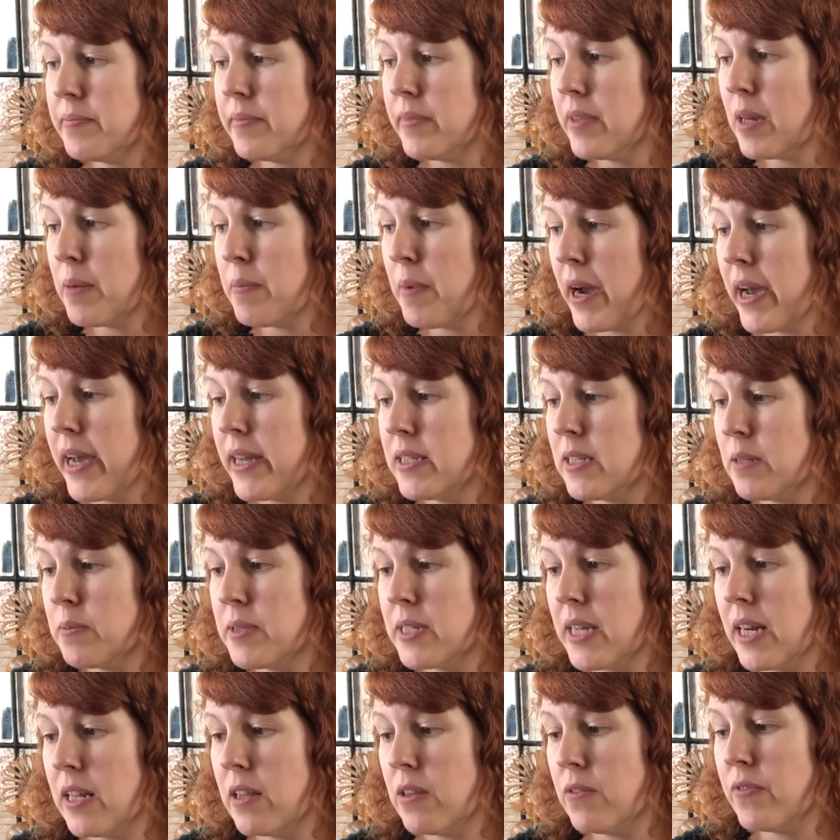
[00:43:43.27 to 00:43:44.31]
I might end up
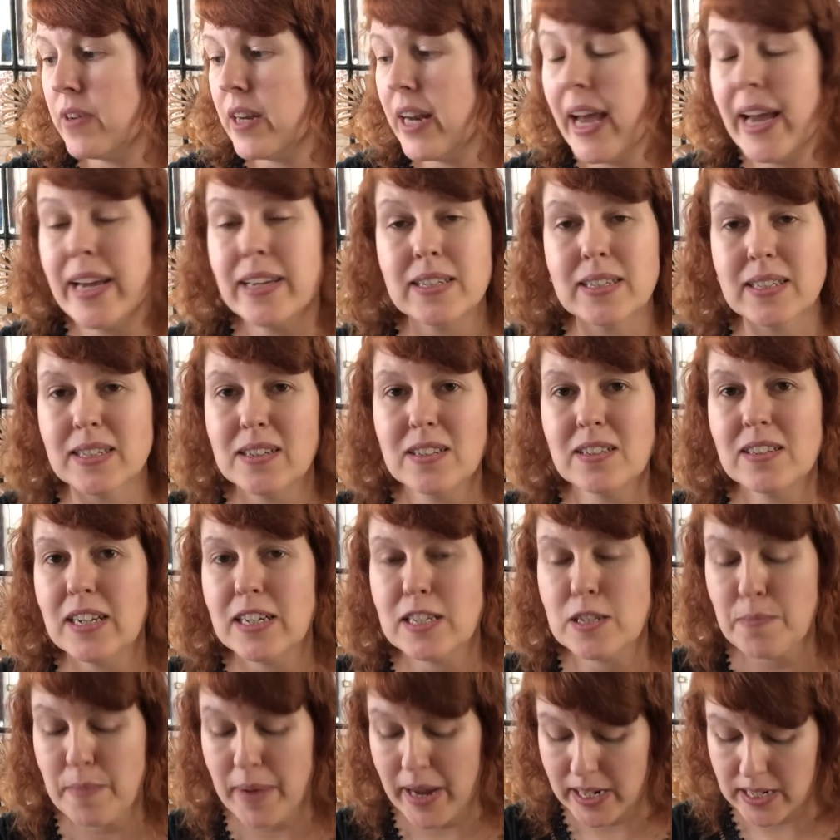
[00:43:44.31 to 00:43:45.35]
selling them for less,
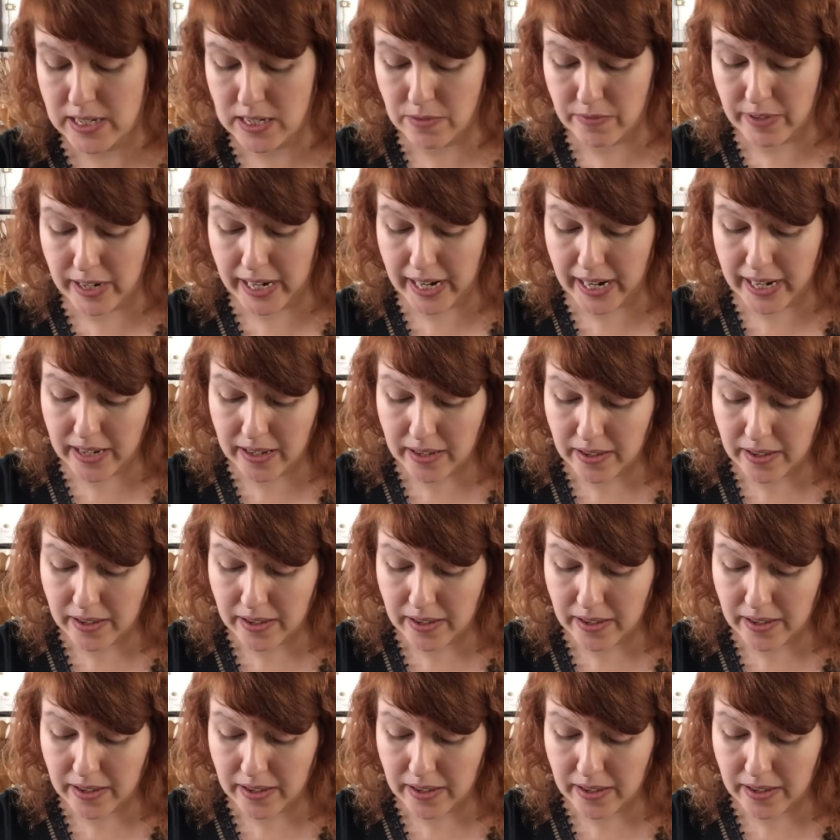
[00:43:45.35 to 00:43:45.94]
doesn't matter really.